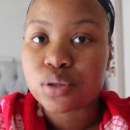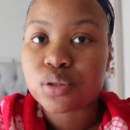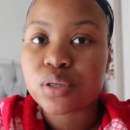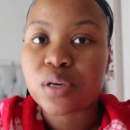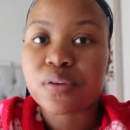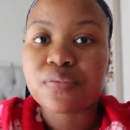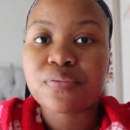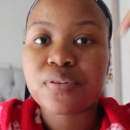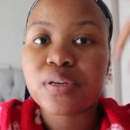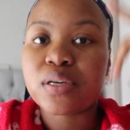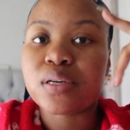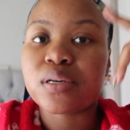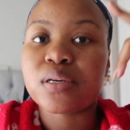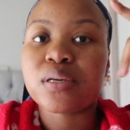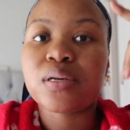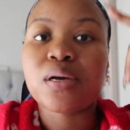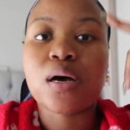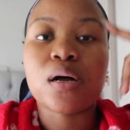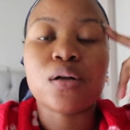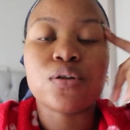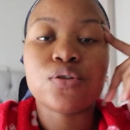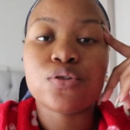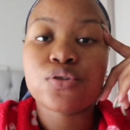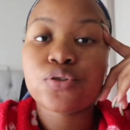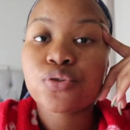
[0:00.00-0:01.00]
so I figured
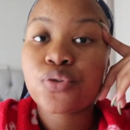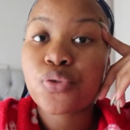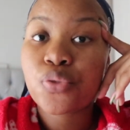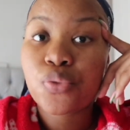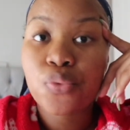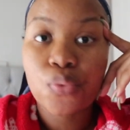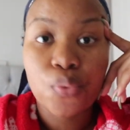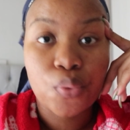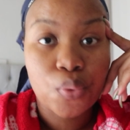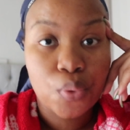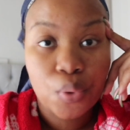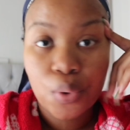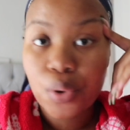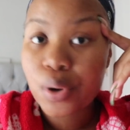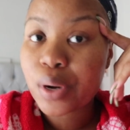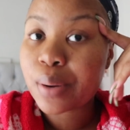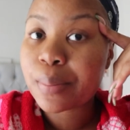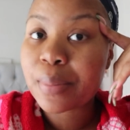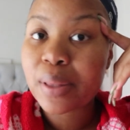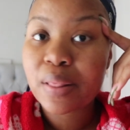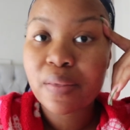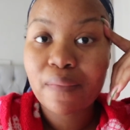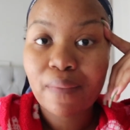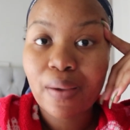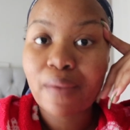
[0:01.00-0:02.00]
I'll just throw on a
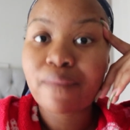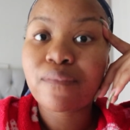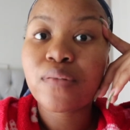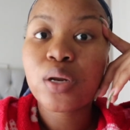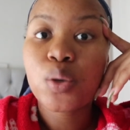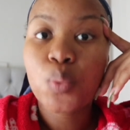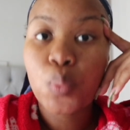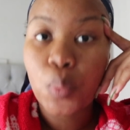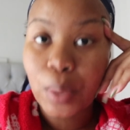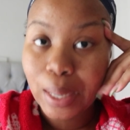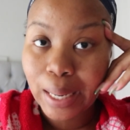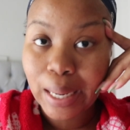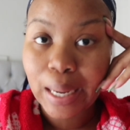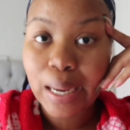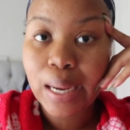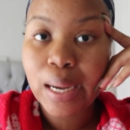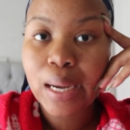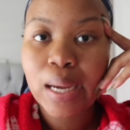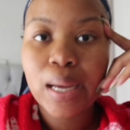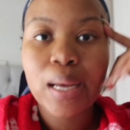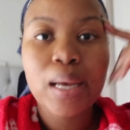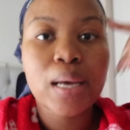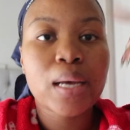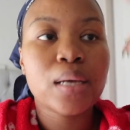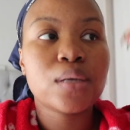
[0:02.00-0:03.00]
mother effing wig.